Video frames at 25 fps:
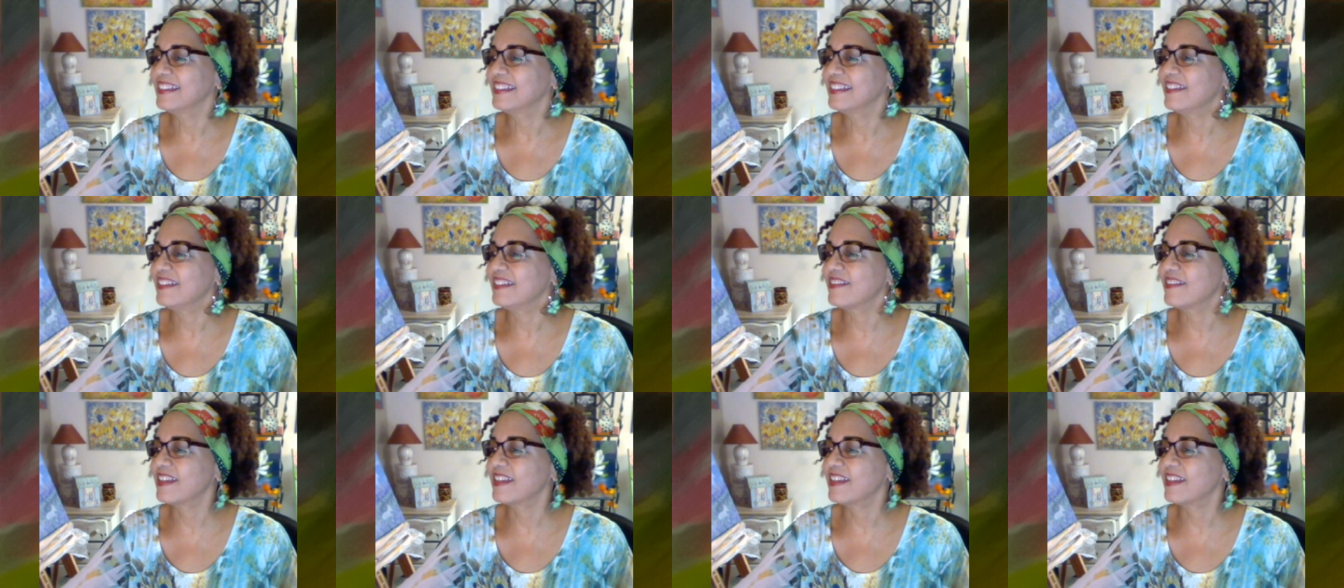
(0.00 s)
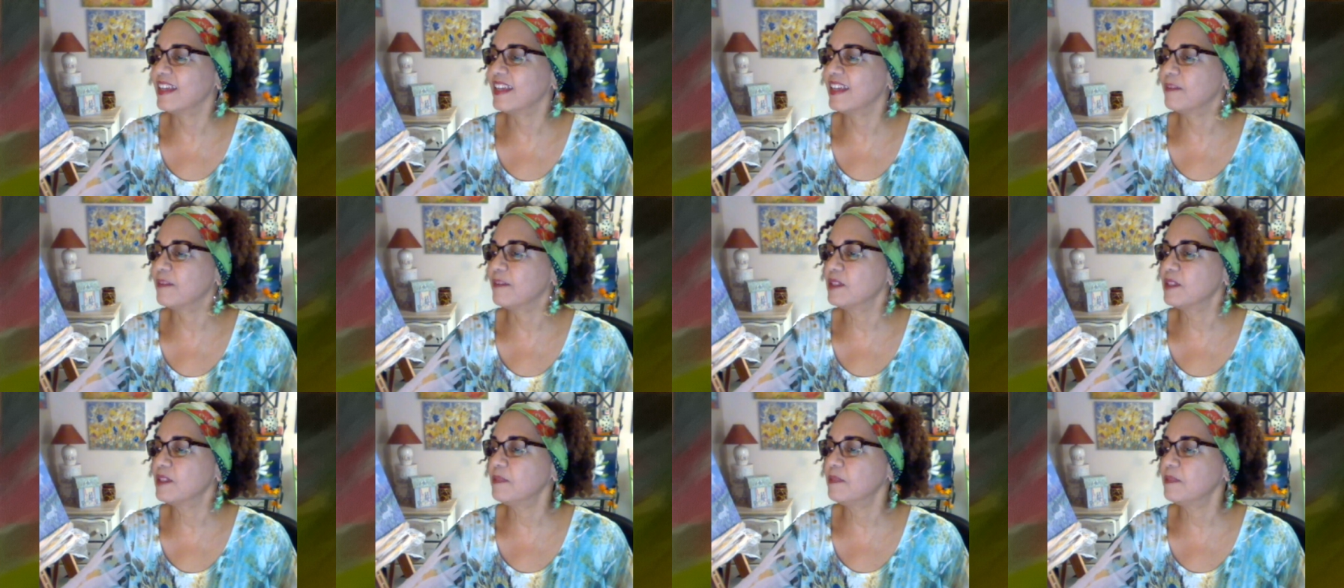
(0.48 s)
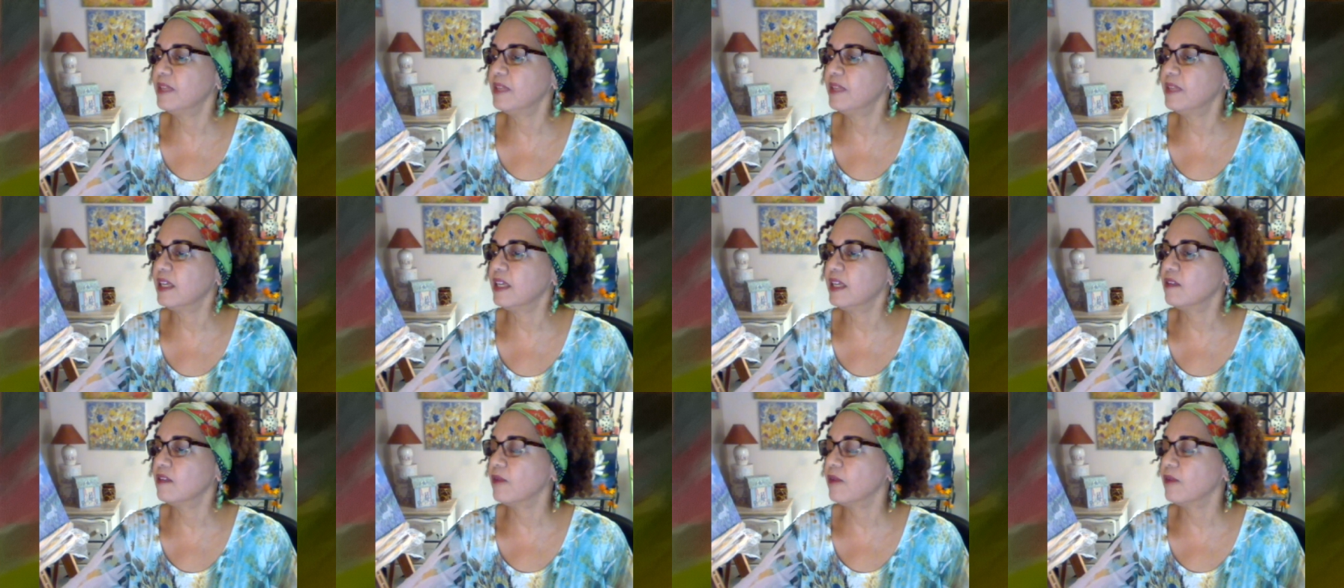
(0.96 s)
Okay, I'm just
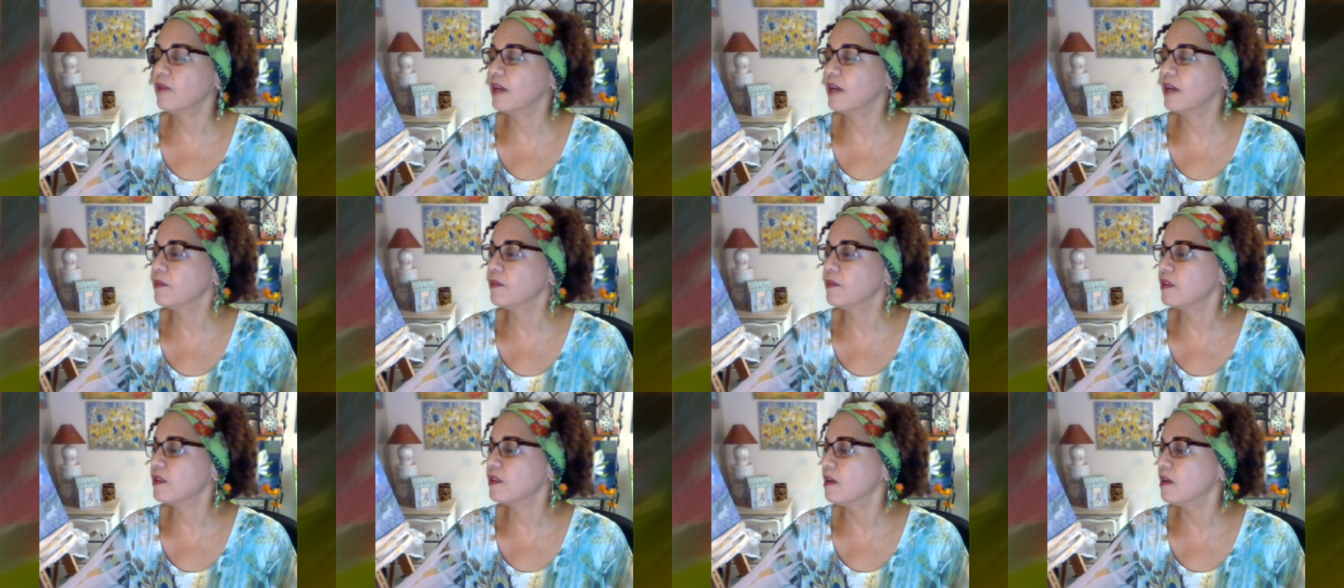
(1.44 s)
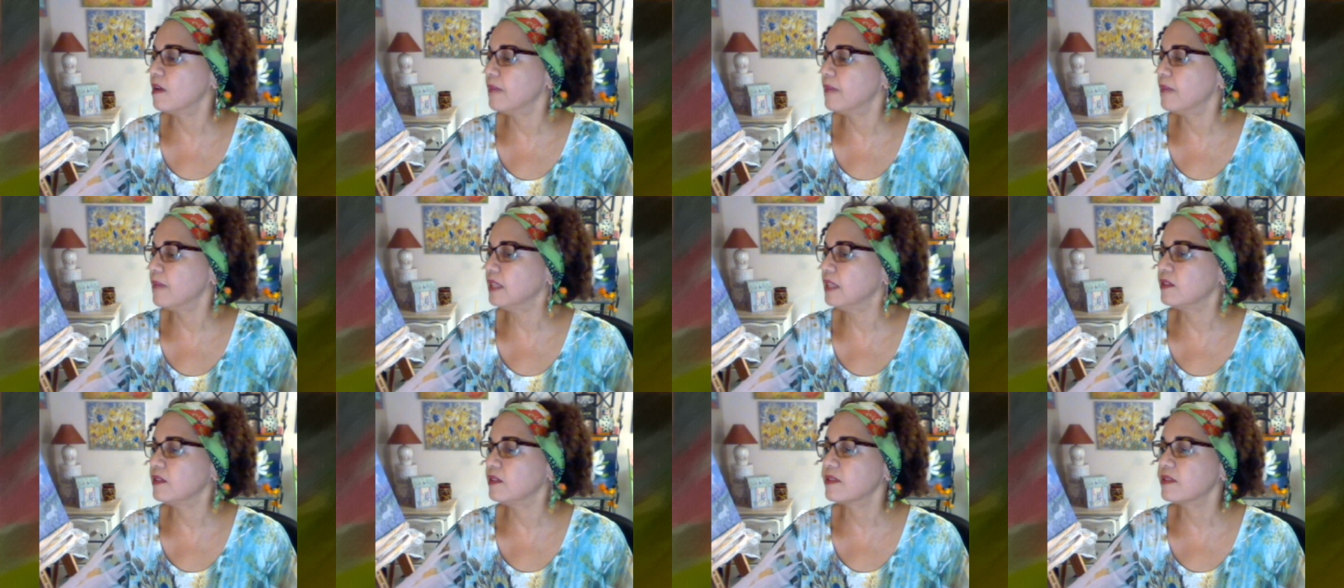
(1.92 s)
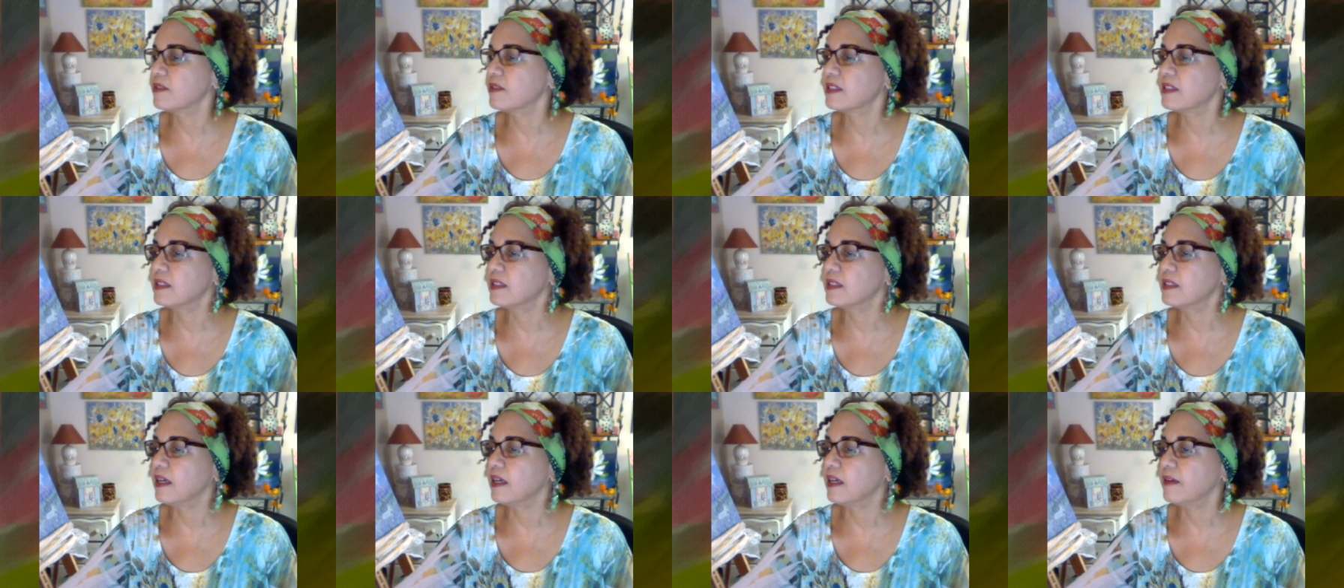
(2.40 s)
playing around with all my little
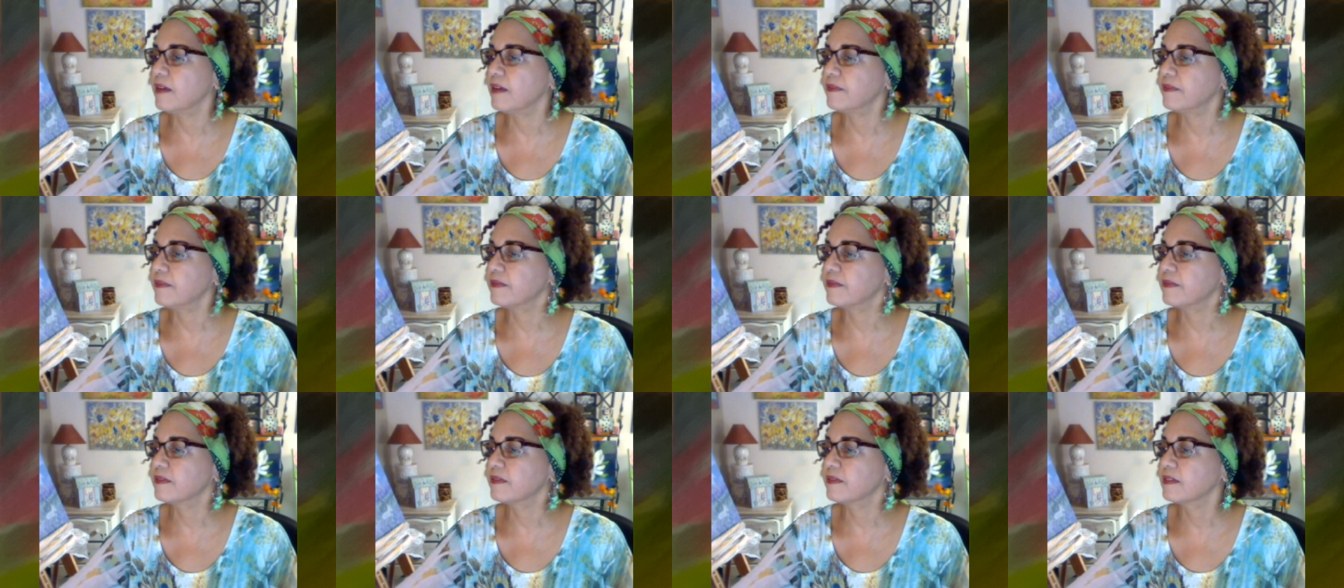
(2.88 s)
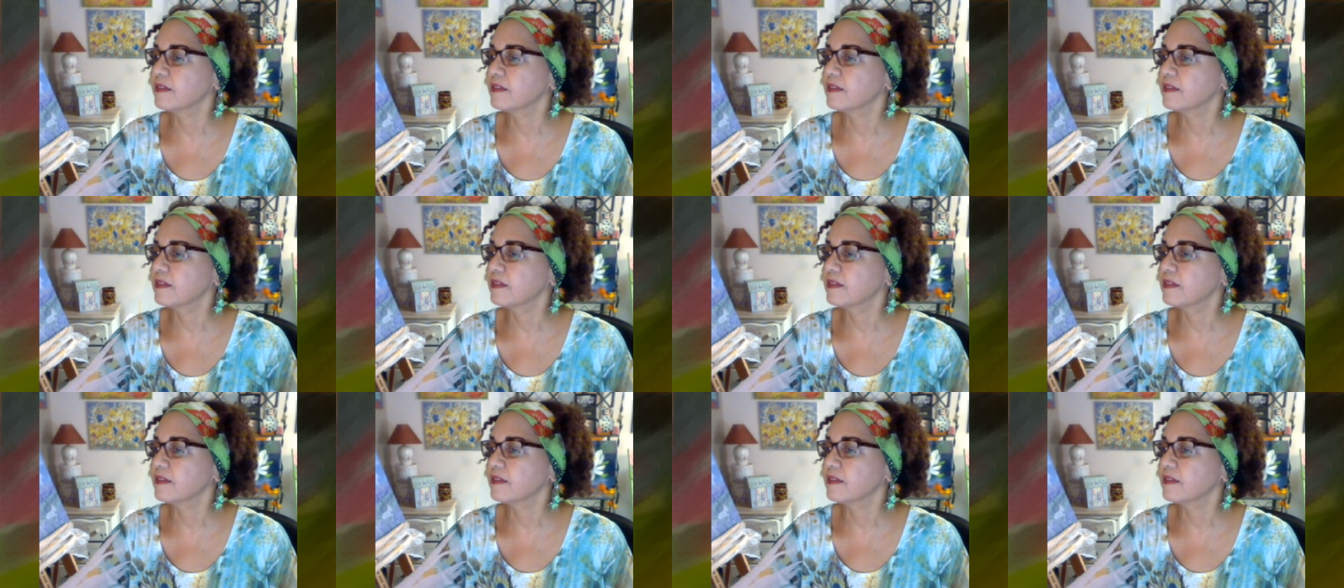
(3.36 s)
stuff.